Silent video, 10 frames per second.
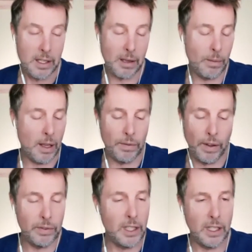sometimes
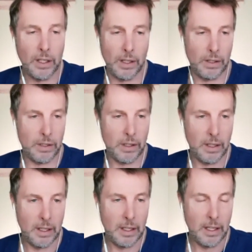50 years.
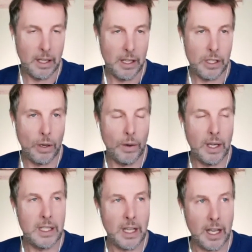So
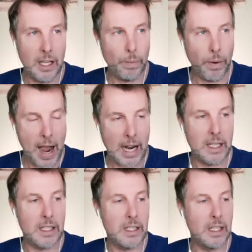it takes
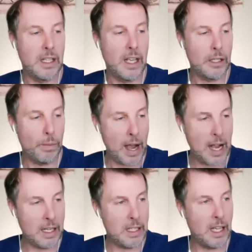practice. It takes
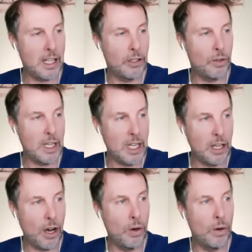practice, and your
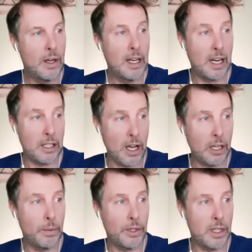ego, and I talk
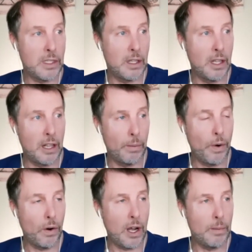about this in, in the
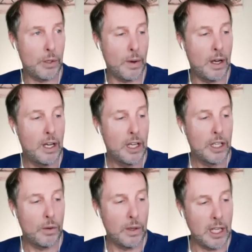program as well.
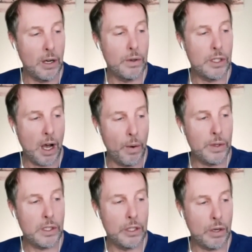Your ego is
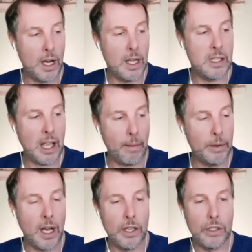always going to try and
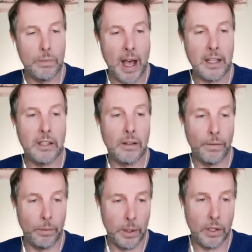sabotage you back to the
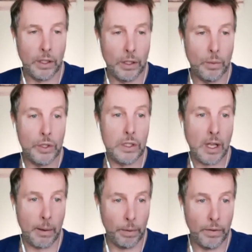familiar, which is
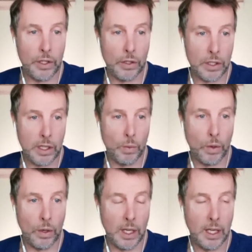hypervigilance and
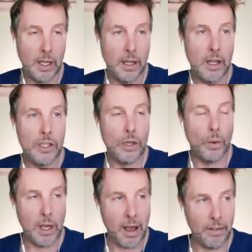worry. So
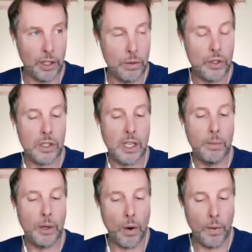what you have to do is just
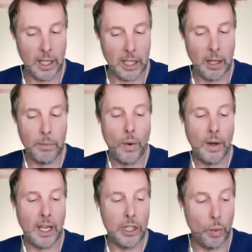keep going and keep
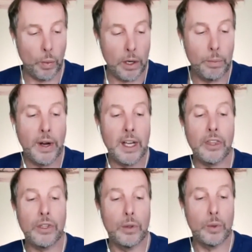going, and you will break
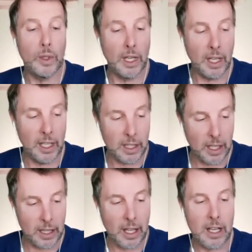through. It,
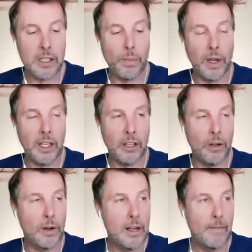it does break
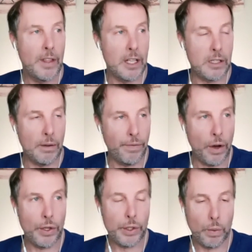through. It's a
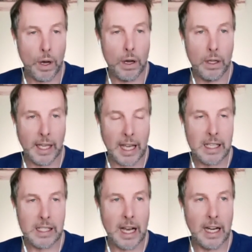false wall. Like
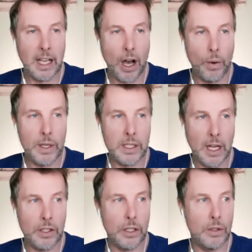anxiety always
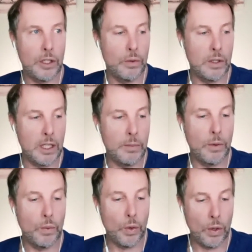tells you that you need to be
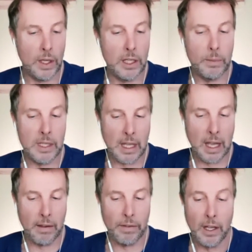worried to be
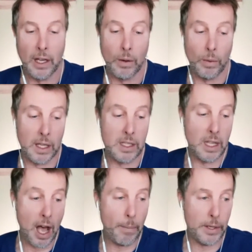safe when it's
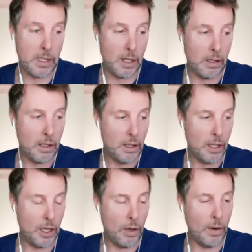the opposite,
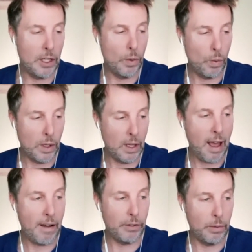you know, and you really
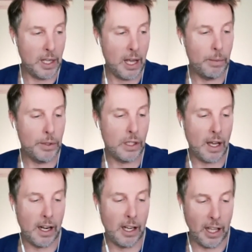have to be able to
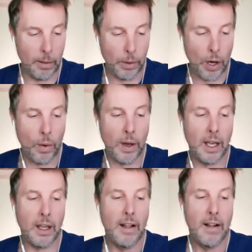kind of keep
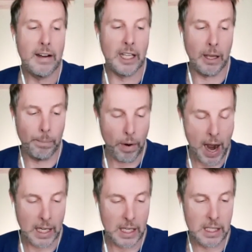going, keep
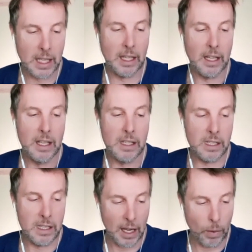practicing,
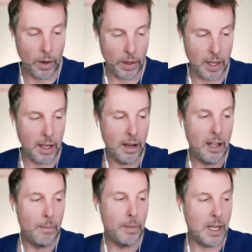stick with it
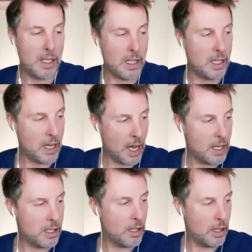because it
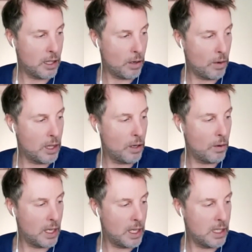does there there
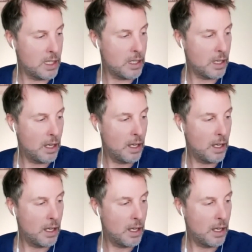is